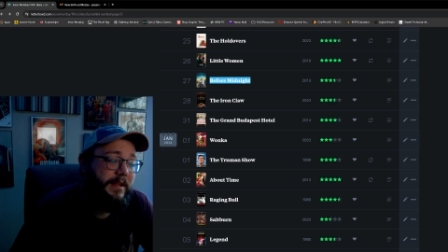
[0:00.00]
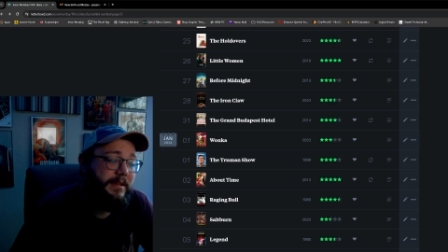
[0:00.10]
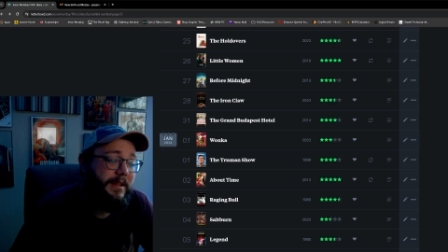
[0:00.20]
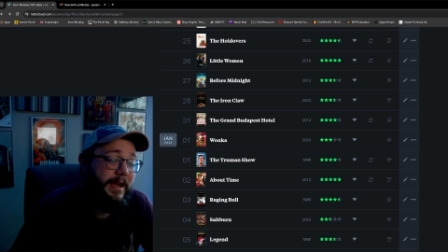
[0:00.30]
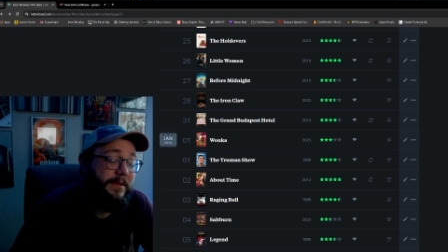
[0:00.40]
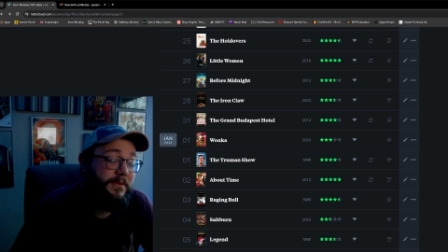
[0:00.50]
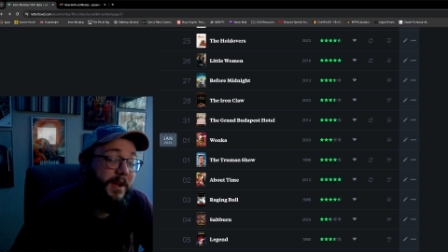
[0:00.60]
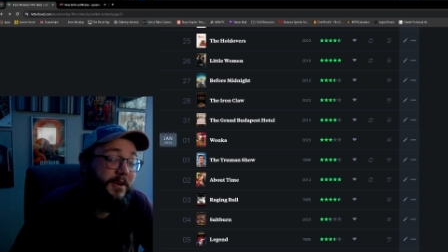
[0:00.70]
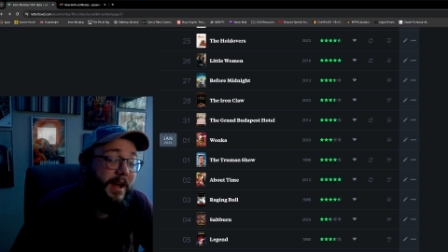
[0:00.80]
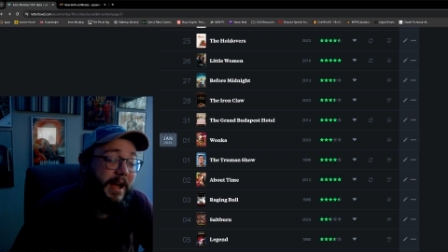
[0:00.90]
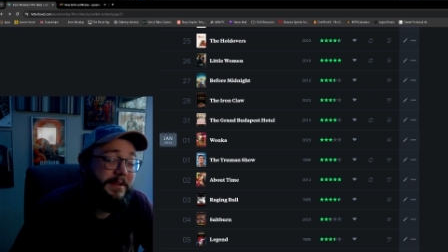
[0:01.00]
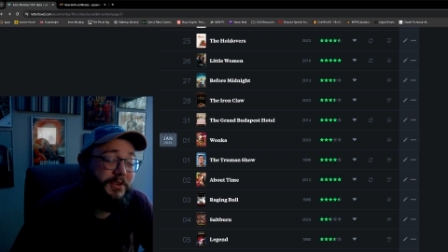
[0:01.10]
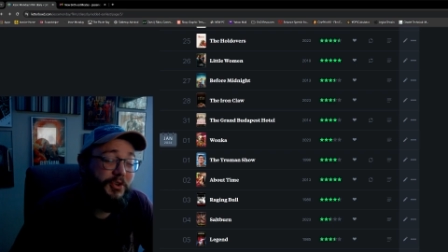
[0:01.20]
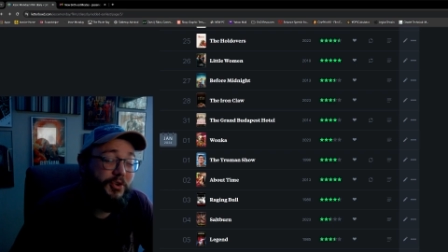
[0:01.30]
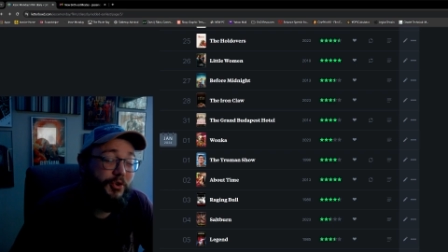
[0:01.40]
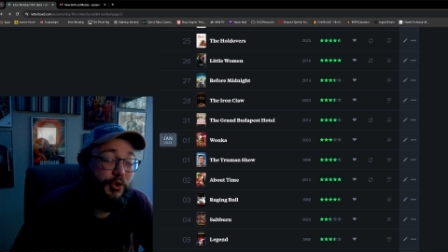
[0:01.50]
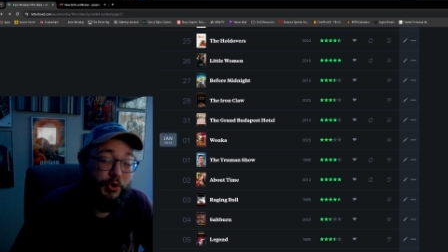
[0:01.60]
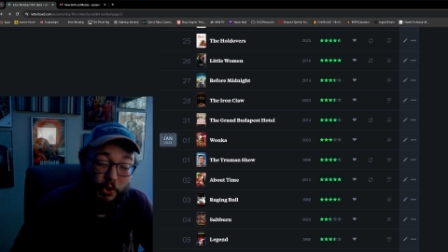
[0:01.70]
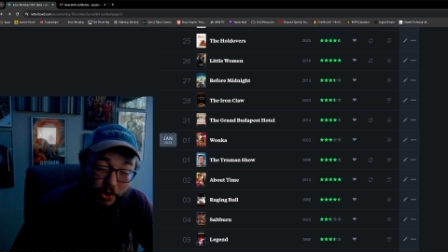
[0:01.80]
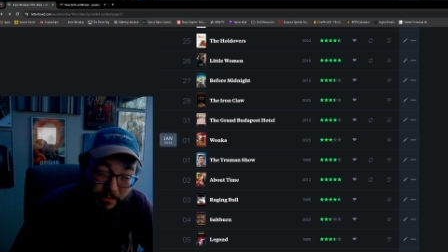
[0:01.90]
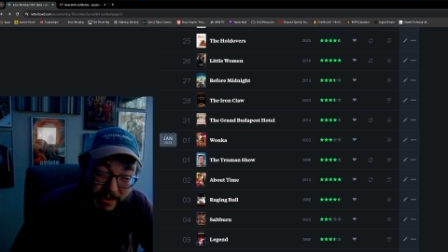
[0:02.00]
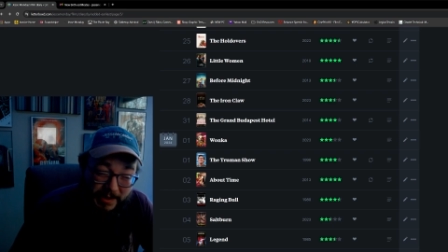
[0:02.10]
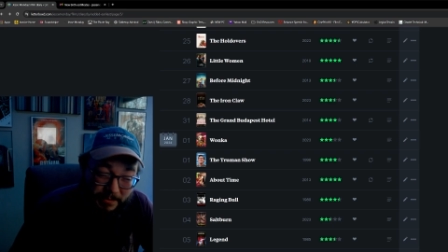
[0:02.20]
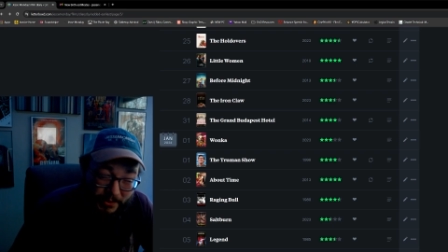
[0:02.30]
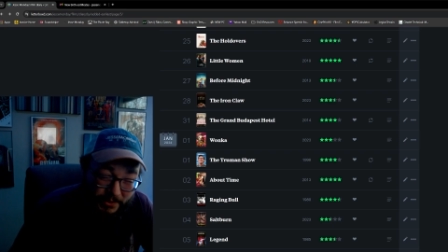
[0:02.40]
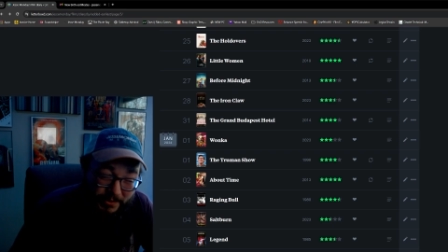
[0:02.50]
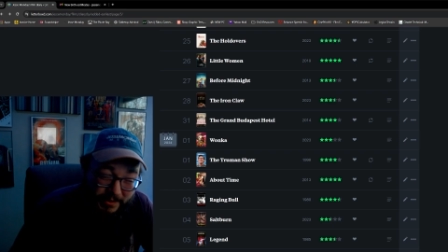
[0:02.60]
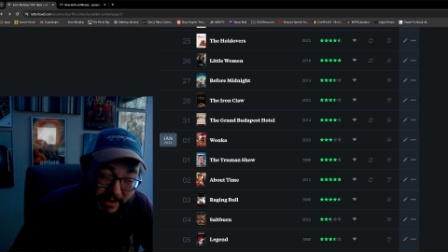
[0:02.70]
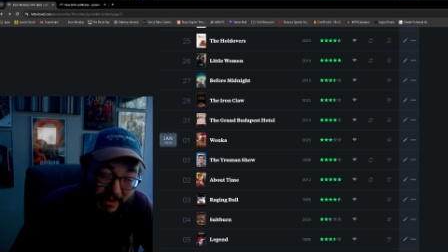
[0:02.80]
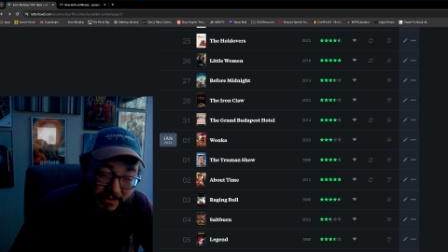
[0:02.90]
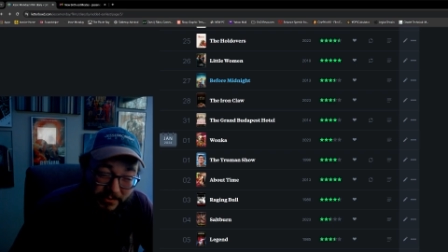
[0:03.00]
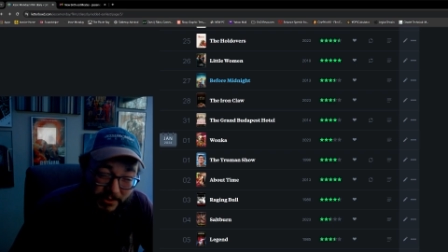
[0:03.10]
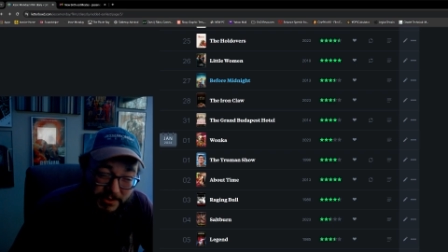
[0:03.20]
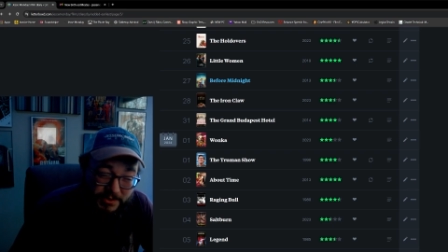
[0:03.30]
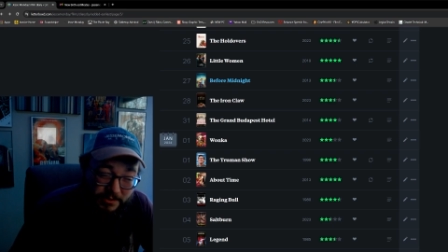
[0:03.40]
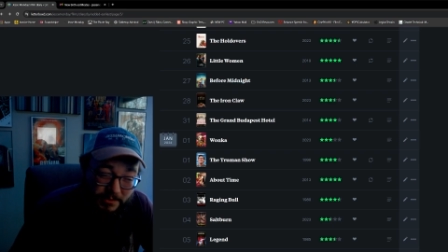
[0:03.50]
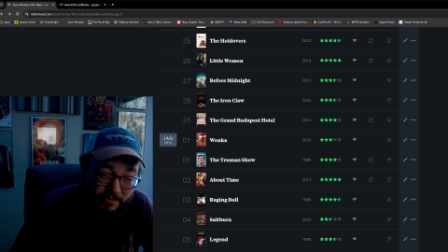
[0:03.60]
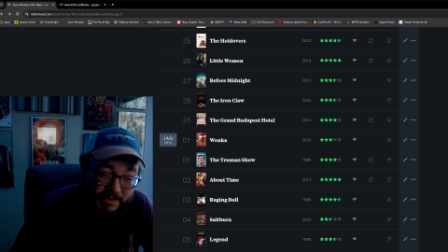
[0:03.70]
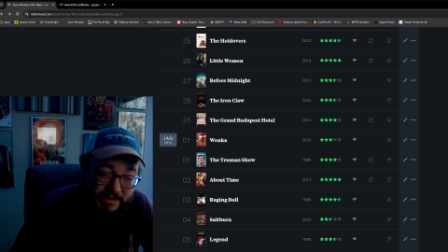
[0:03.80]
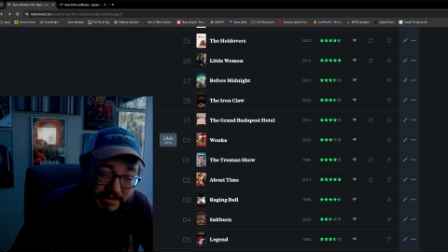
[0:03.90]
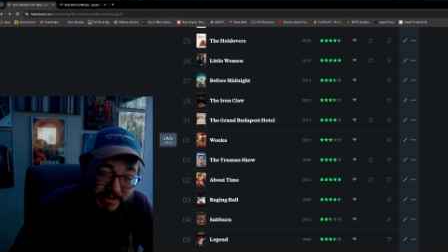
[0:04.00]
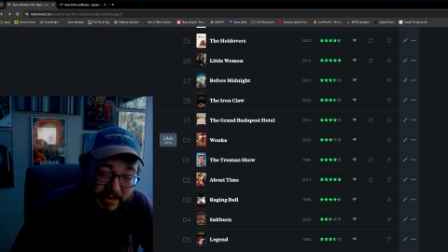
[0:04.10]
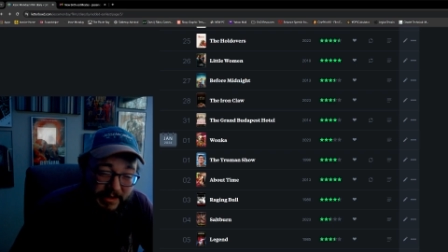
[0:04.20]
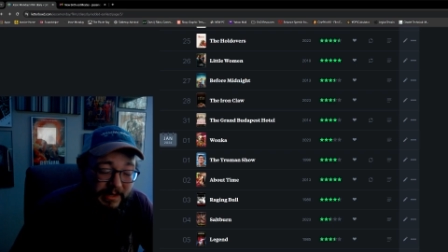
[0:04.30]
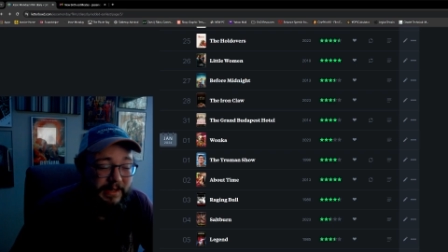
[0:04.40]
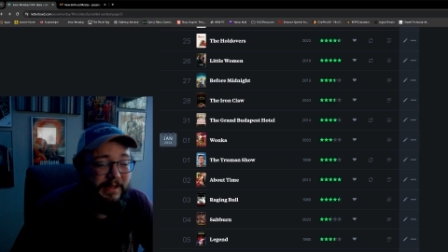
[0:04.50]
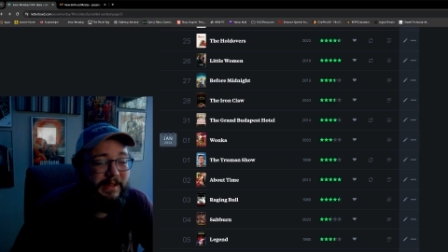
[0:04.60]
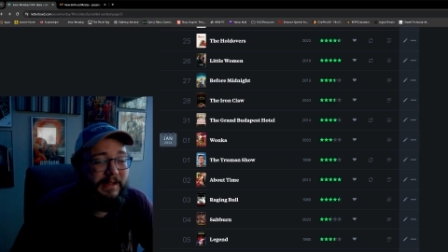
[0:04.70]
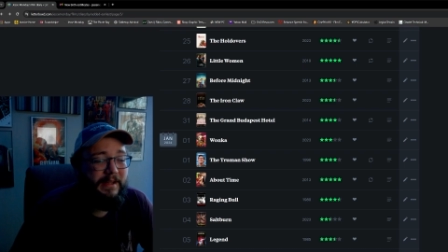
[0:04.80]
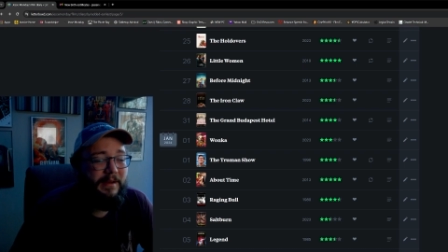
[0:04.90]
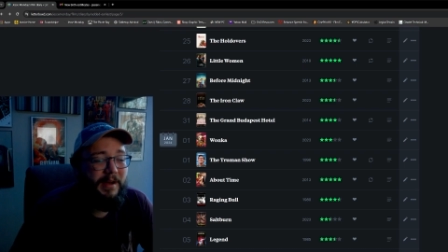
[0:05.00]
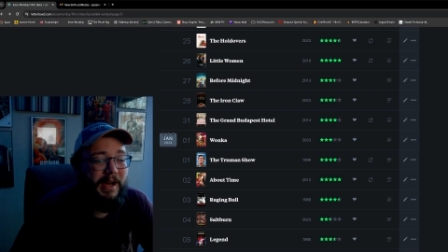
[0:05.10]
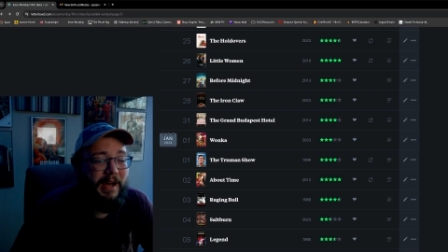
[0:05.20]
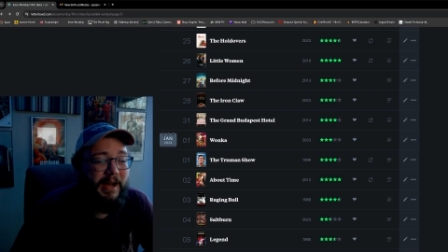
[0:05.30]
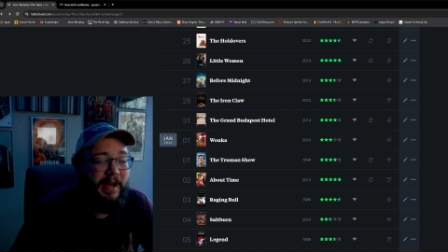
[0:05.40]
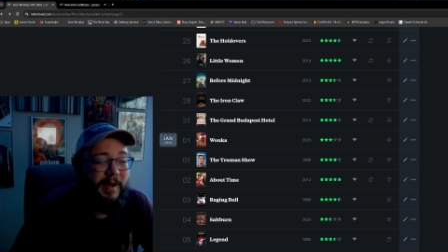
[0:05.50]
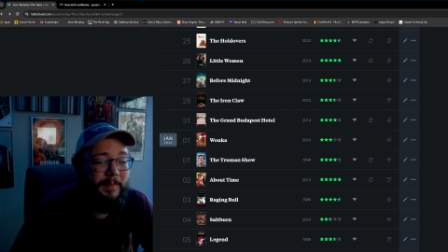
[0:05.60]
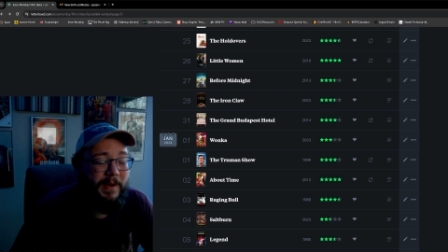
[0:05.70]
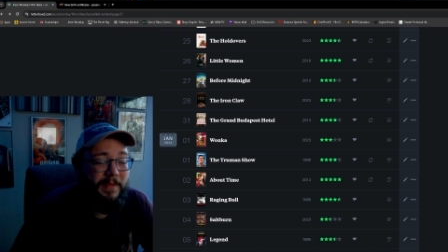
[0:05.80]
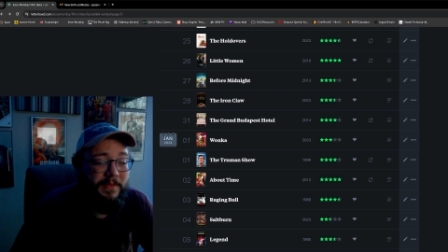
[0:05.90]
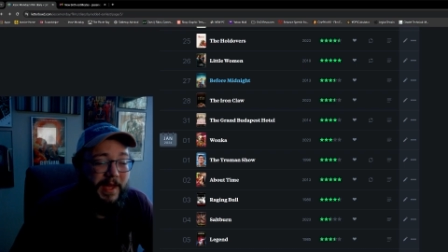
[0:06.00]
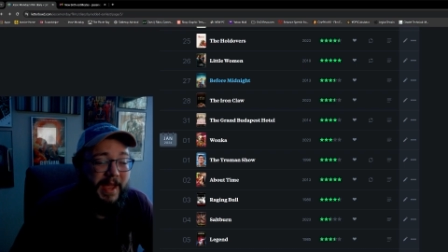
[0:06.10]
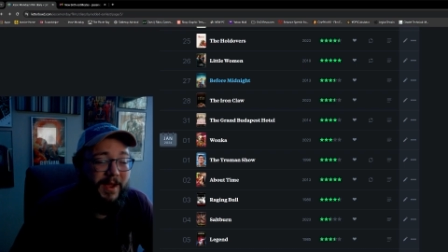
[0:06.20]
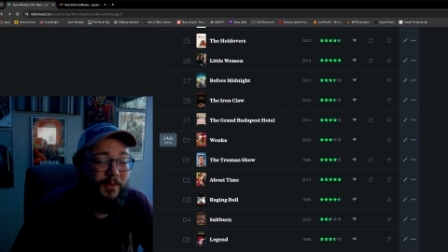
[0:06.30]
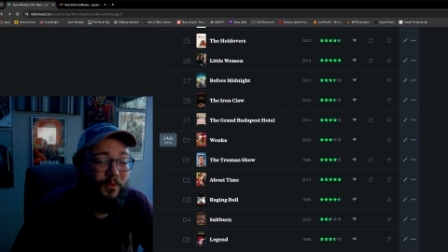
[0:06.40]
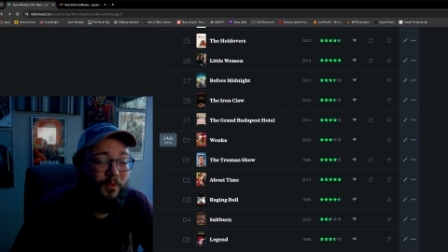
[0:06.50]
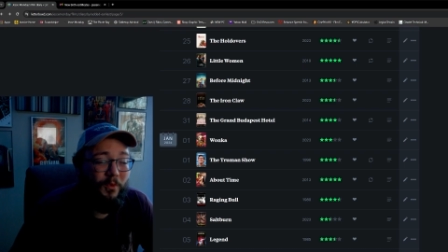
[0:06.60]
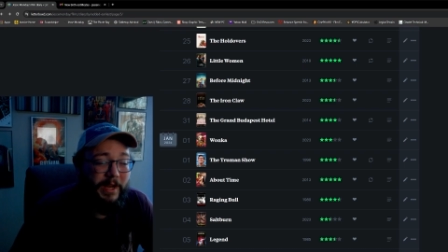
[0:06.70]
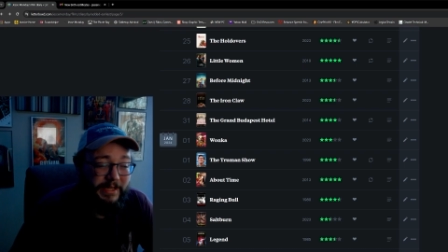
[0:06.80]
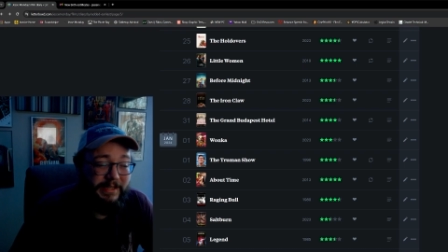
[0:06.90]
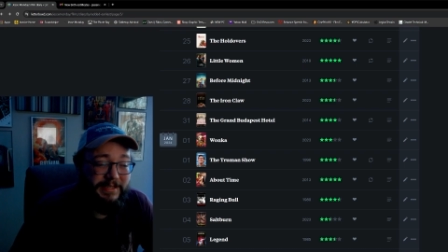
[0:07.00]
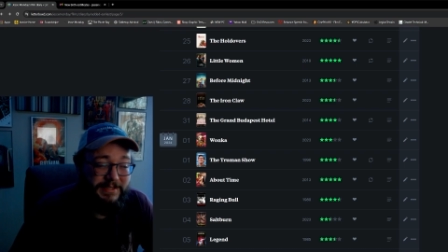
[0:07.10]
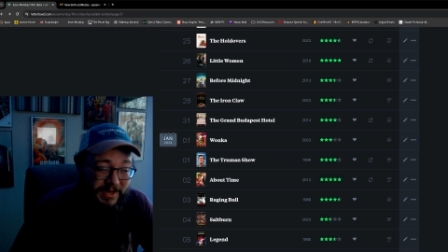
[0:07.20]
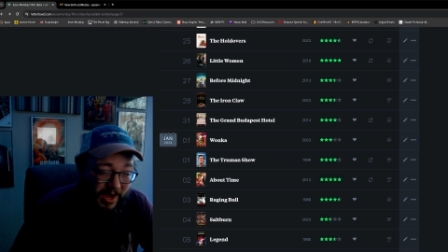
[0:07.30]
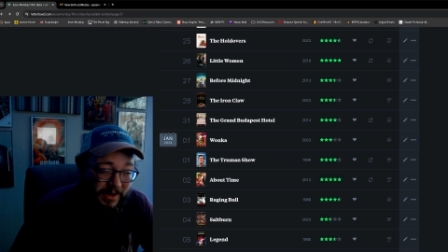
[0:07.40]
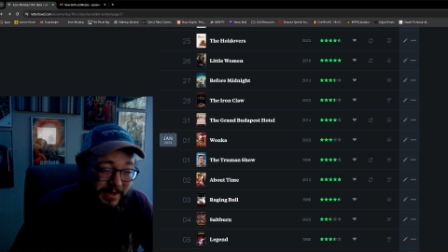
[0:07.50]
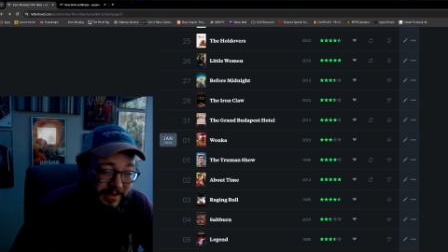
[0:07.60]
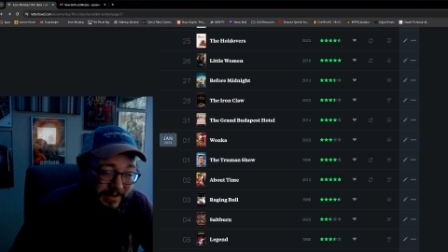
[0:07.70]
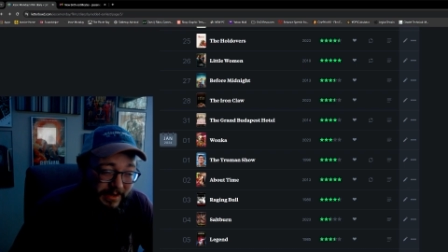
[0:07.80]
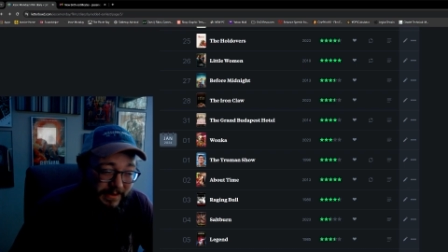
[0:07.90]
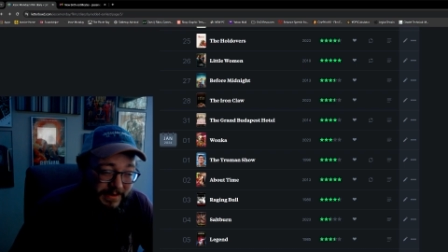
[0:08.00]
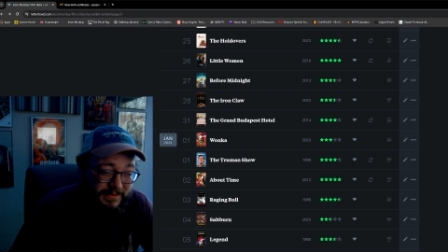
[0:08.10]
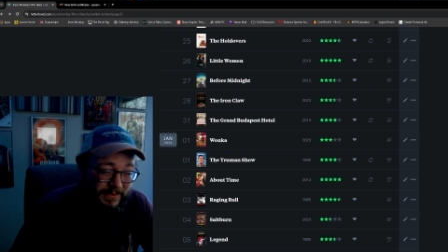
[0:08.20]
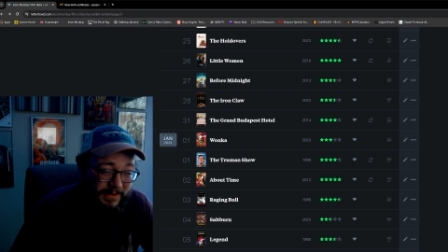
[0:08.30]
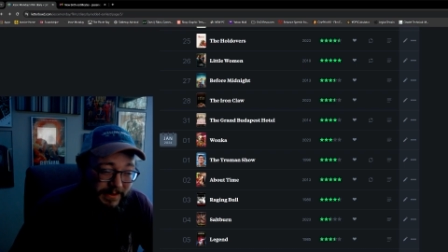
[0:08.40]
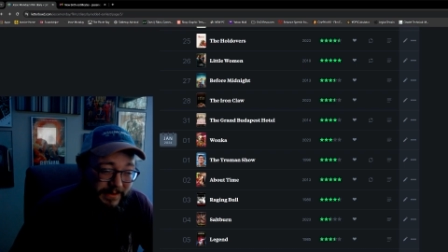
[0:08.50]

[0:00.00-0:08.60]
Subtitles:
Like, they're not good people in the first 2 movies, but they really suck in this one.